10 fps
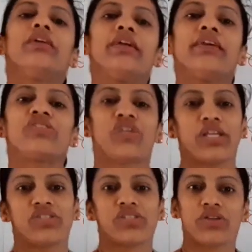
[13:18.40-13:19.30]

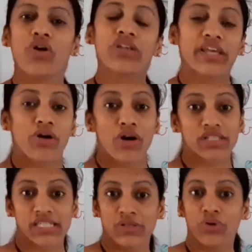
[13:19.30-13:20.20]
interchanged. Okay,
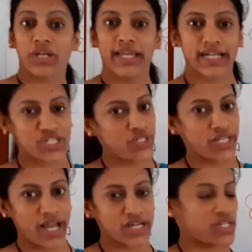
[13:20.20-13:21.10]
oxidoreduction
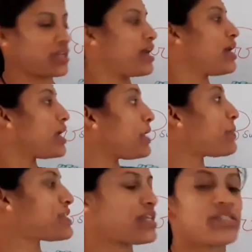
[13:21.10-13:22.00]
reaction in
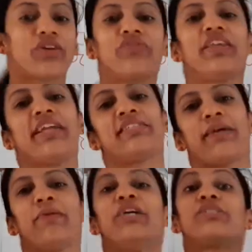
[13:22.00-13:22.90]
presence of the
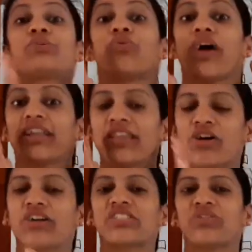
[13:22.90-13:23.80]
enzyme. So what the
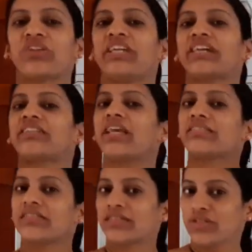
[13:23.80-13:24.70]

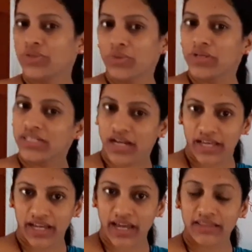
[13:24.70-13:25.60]
oxidoreductases do, it's
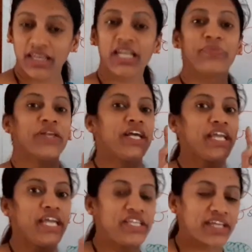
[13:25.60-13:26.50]
clear I think.
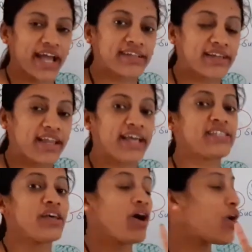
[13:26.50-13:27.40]
It
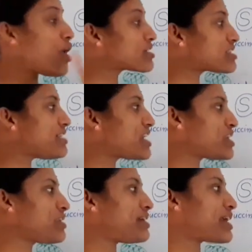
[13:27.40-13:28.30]
catalyzes
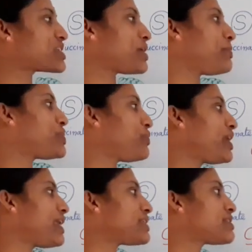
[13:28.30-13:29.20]
oxidation reduction
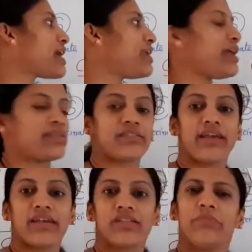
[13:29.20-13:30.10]
between S and S
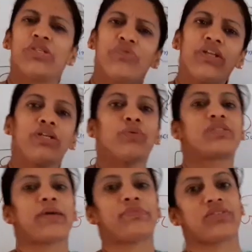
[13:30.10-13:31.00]
dash, between 2
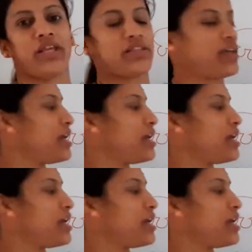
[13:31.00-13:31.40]
substrates.